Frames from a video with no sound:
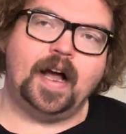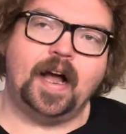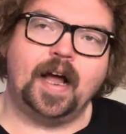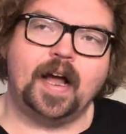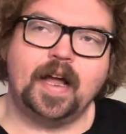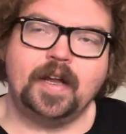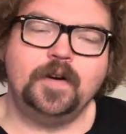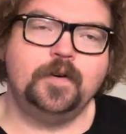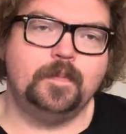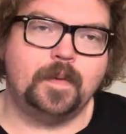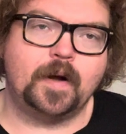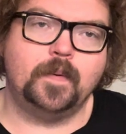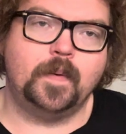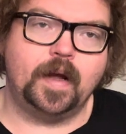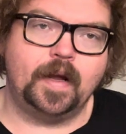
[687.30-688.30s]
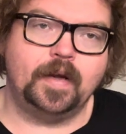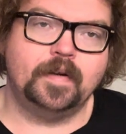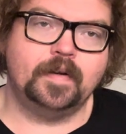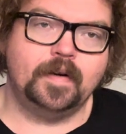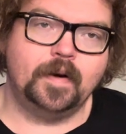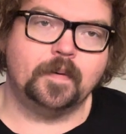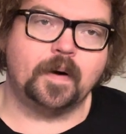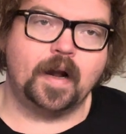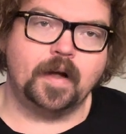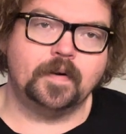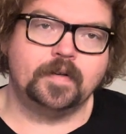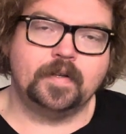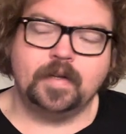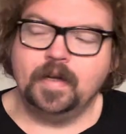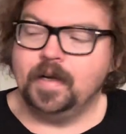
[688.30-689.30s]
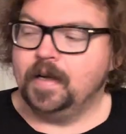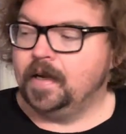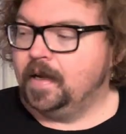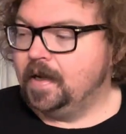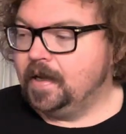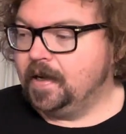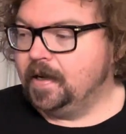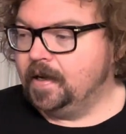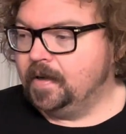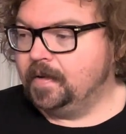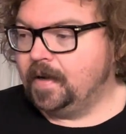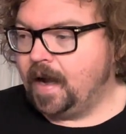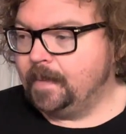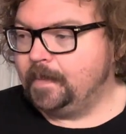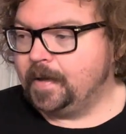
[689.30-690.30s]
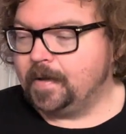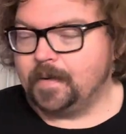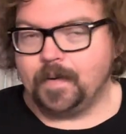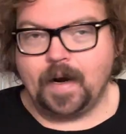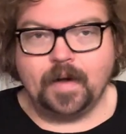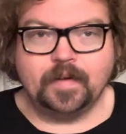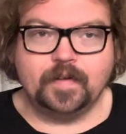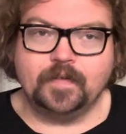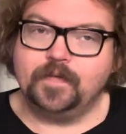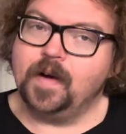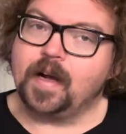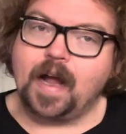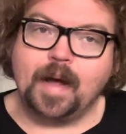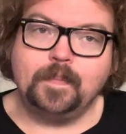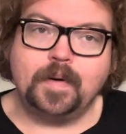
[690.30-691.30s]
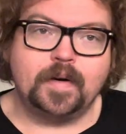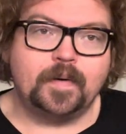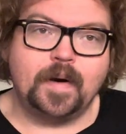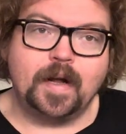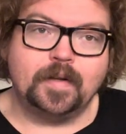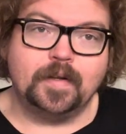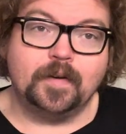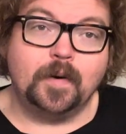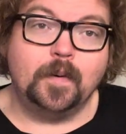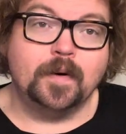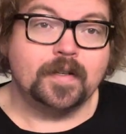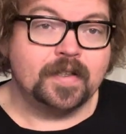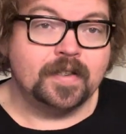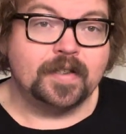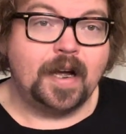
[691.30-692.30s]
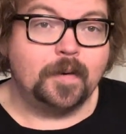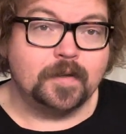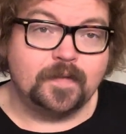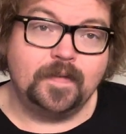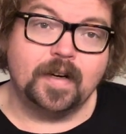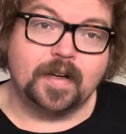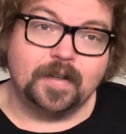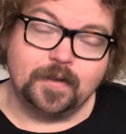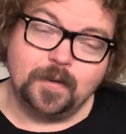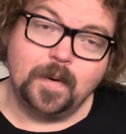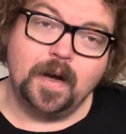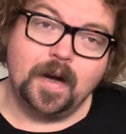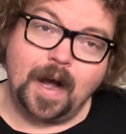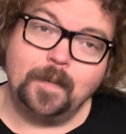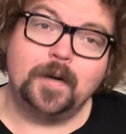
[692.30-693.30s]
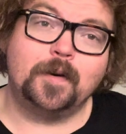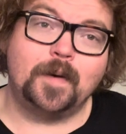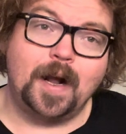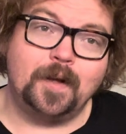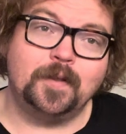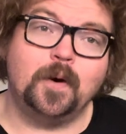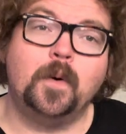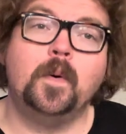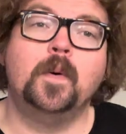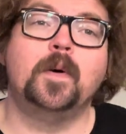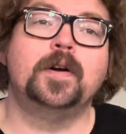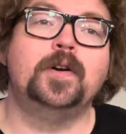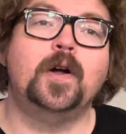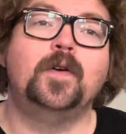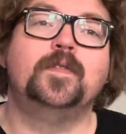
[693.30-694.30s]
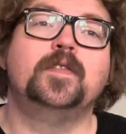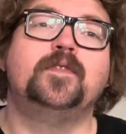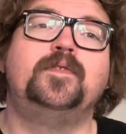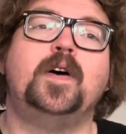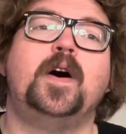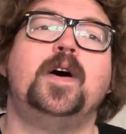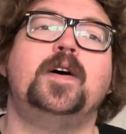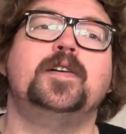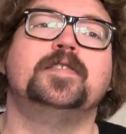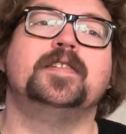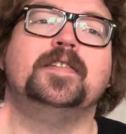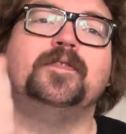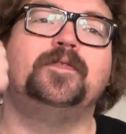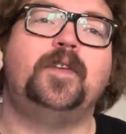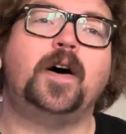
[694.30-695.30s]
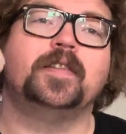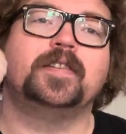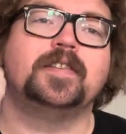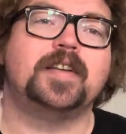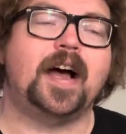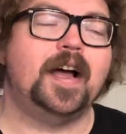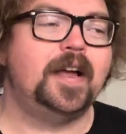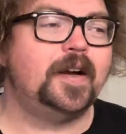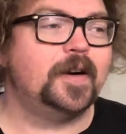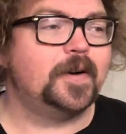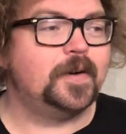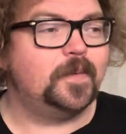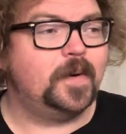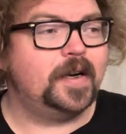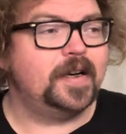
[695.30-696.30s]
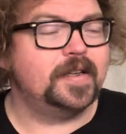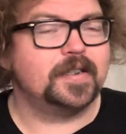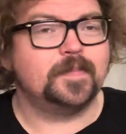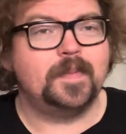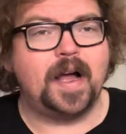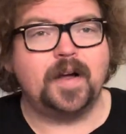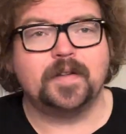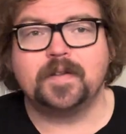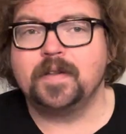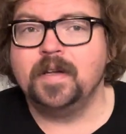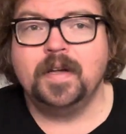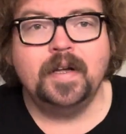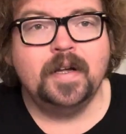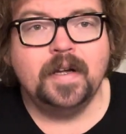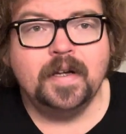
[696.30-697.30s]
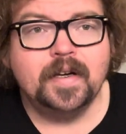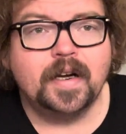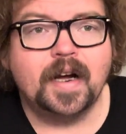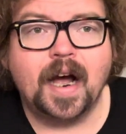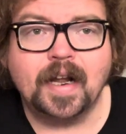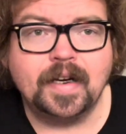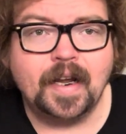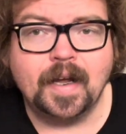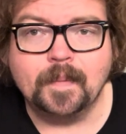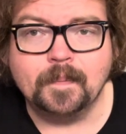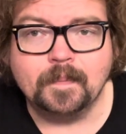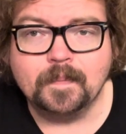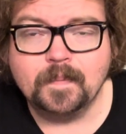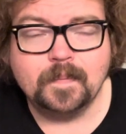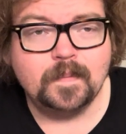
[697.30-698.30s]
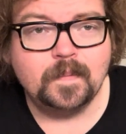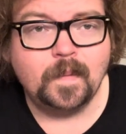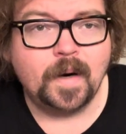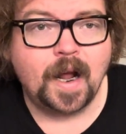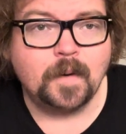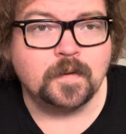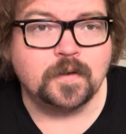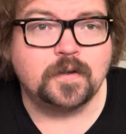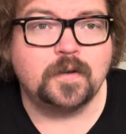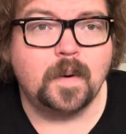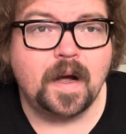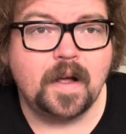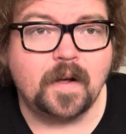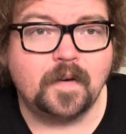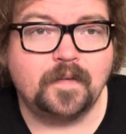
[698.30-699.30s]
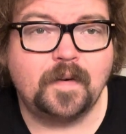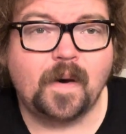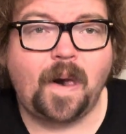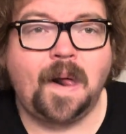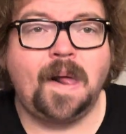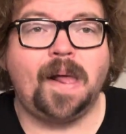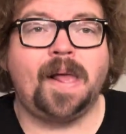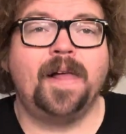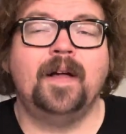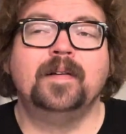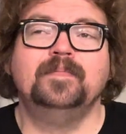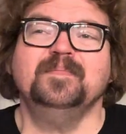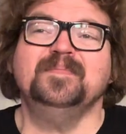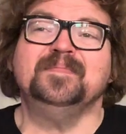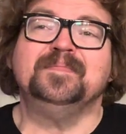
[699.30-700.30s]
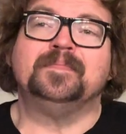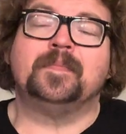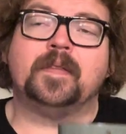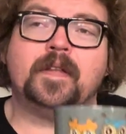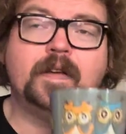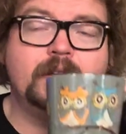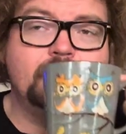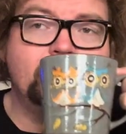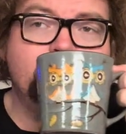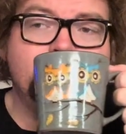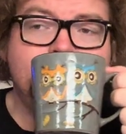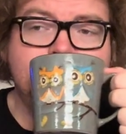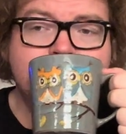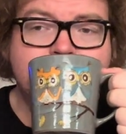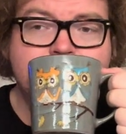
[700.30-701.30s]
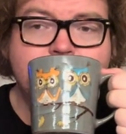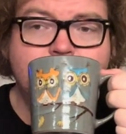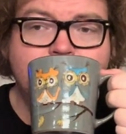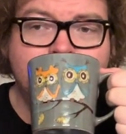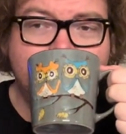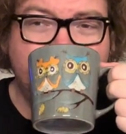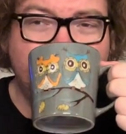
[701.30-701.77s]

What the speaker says: I knew my way around. You know, I've been around the Horn since I was fucking 12. I went around the Horn and over the falls and fought the tiger and went in his mouth. And goddamn, when I was 12, you know, so